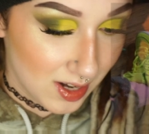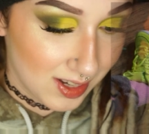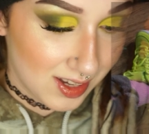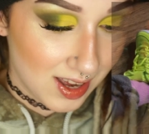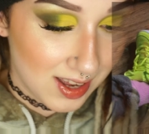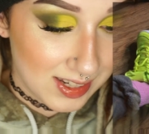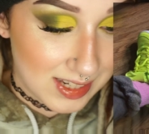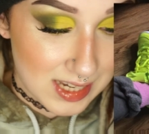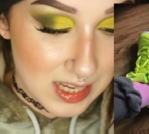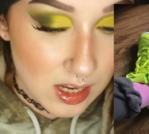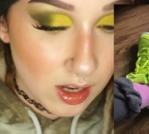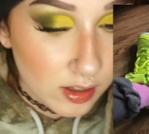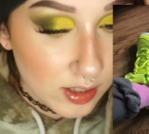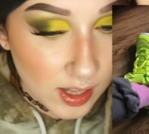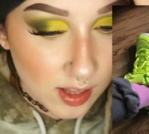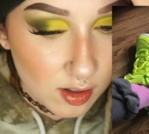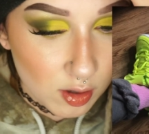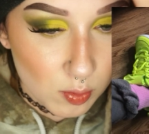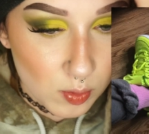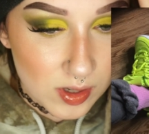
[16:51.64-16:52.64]
I got neon
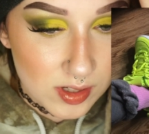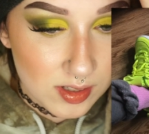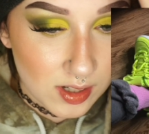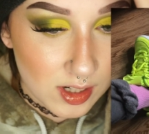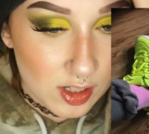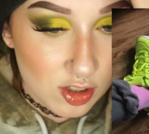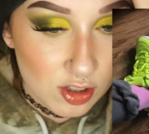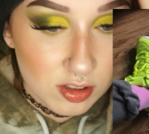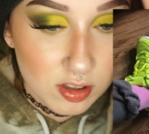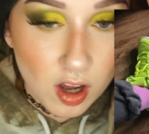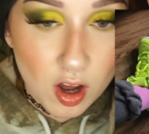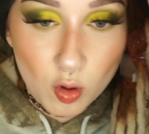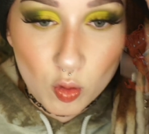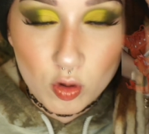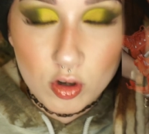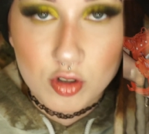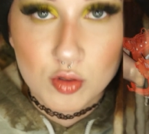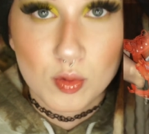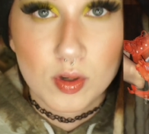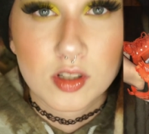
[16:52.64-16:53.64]
yellow ones and I just got
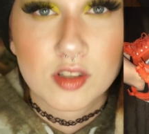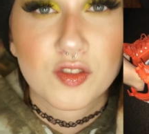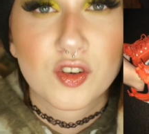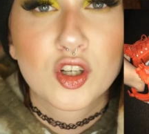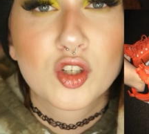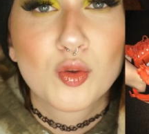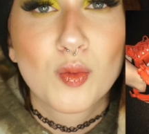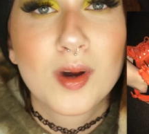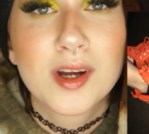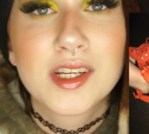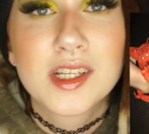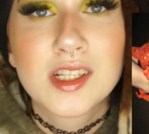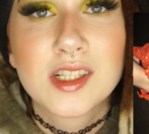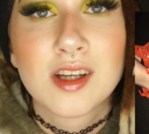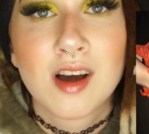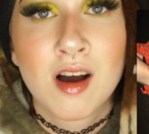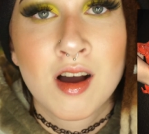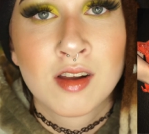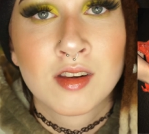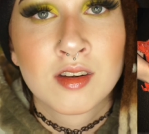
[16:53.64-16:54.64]
orange ones for
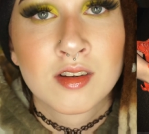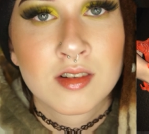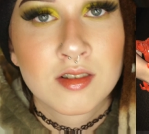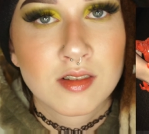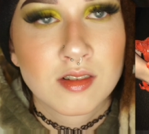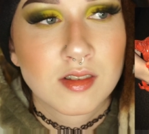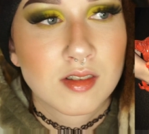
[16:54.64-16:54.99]
$20.